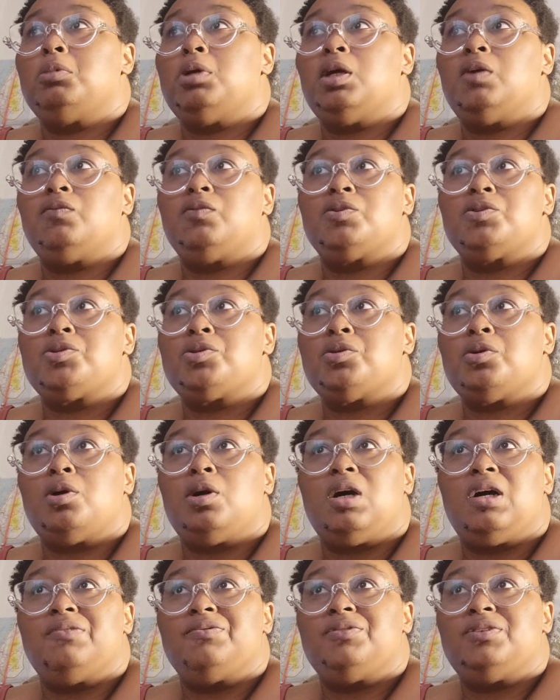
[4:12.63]
Ever so
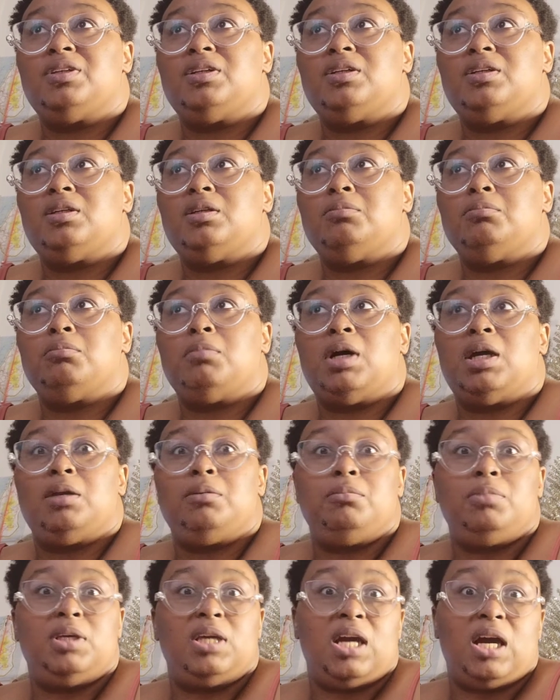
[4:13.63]
often, it
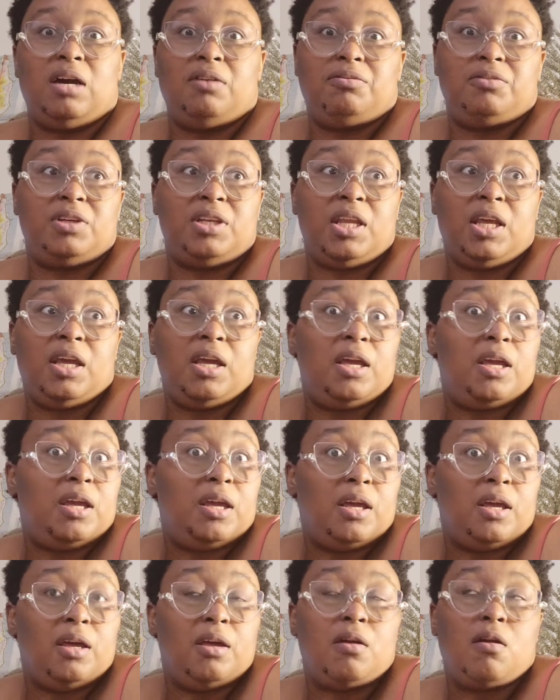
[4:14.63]
might be half a
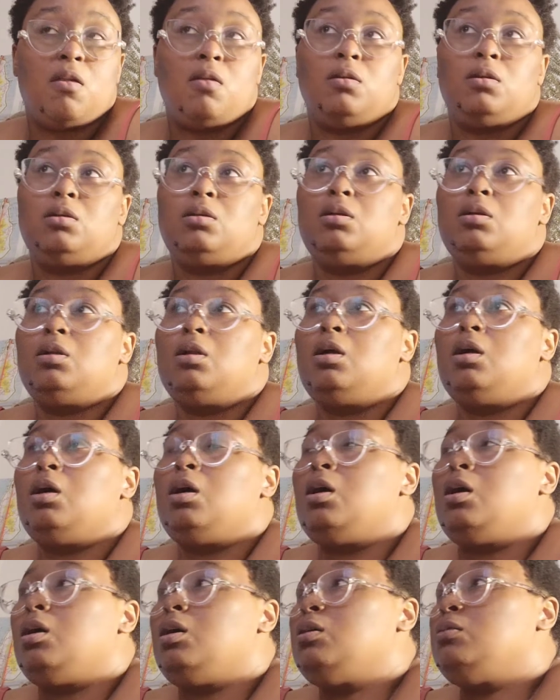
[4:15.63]
day,
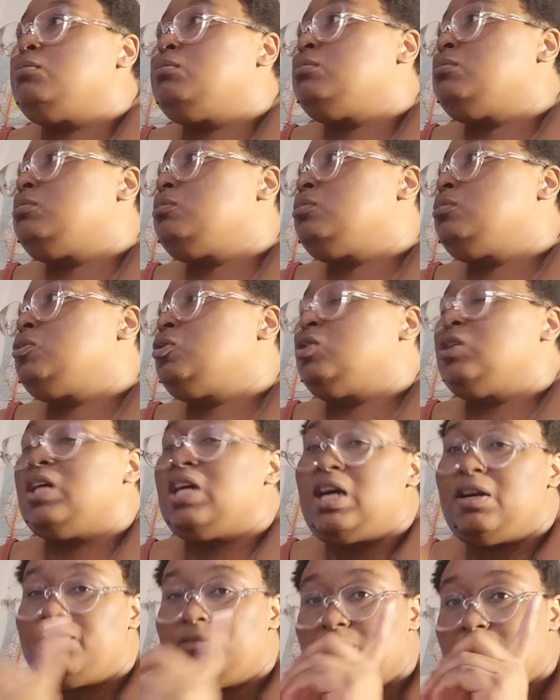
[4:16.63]
or
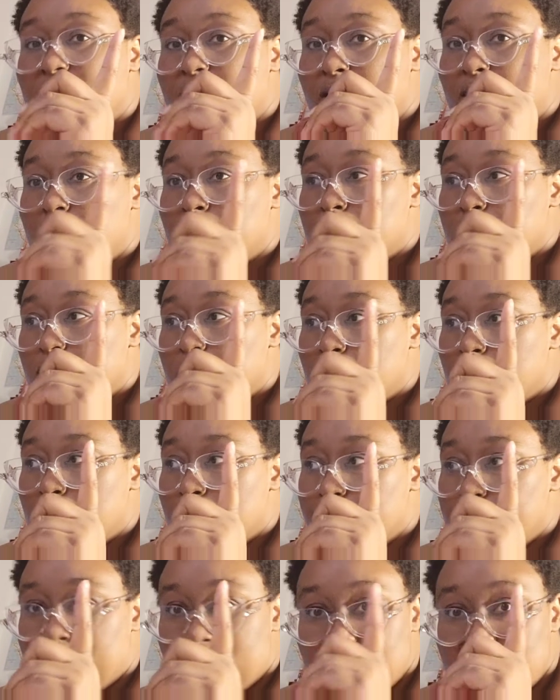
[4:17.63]
half of like
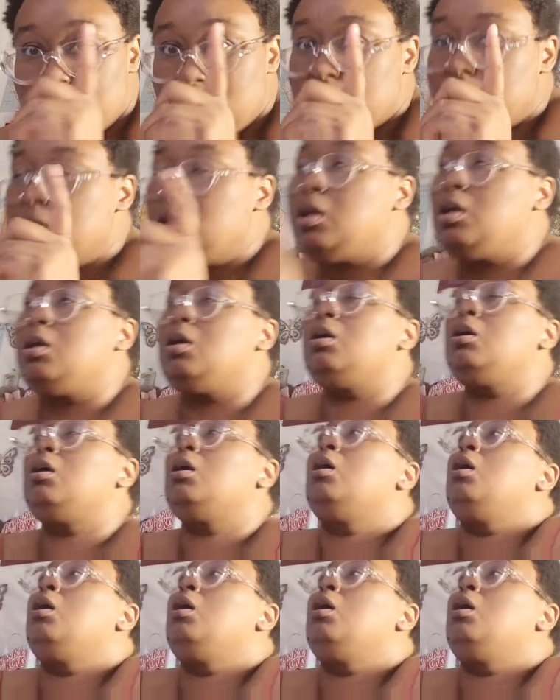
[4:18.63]
a business day.